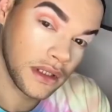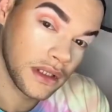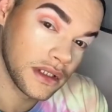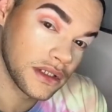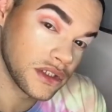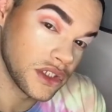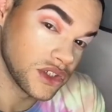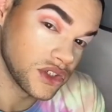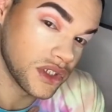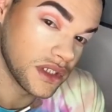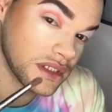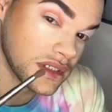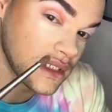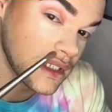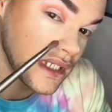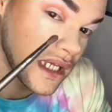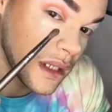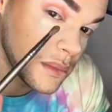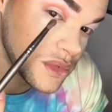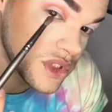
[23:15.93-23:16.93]
So as you can see,
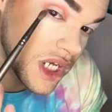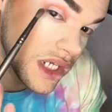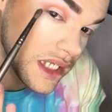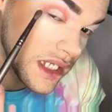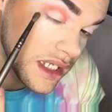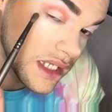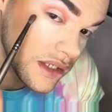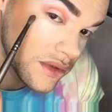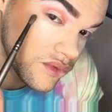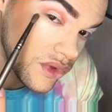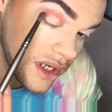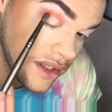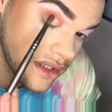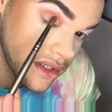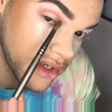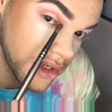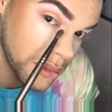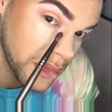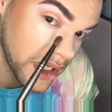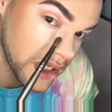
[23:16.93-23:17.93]
I'm tucking it right there
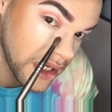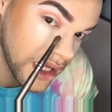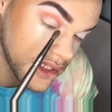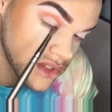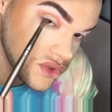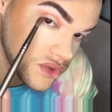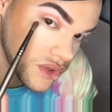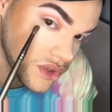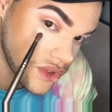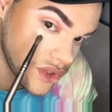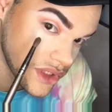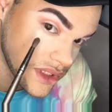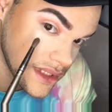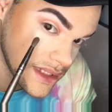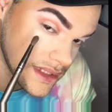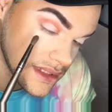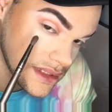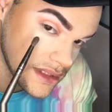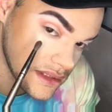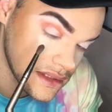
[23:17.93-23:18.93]
in my natural
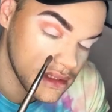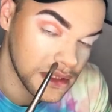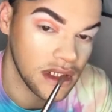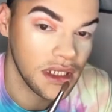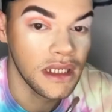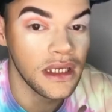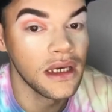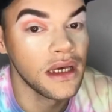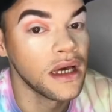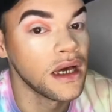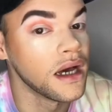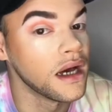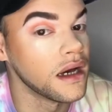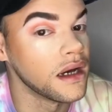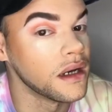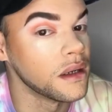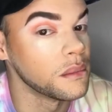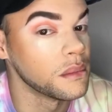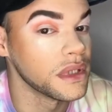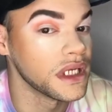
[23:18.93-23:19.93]
crease,
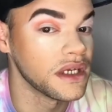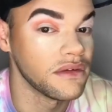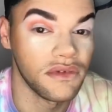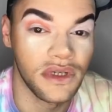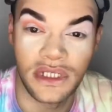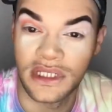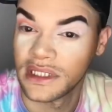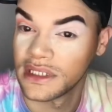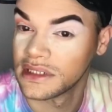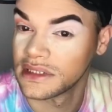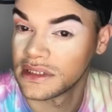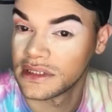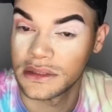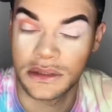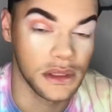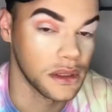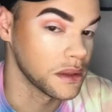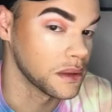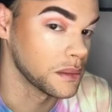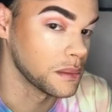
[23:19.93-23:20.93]
giving it
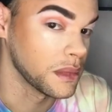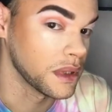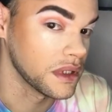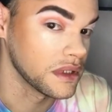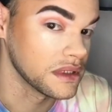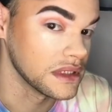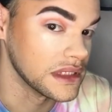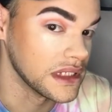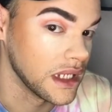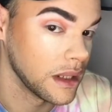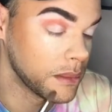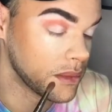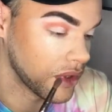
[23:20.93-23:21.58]
some depth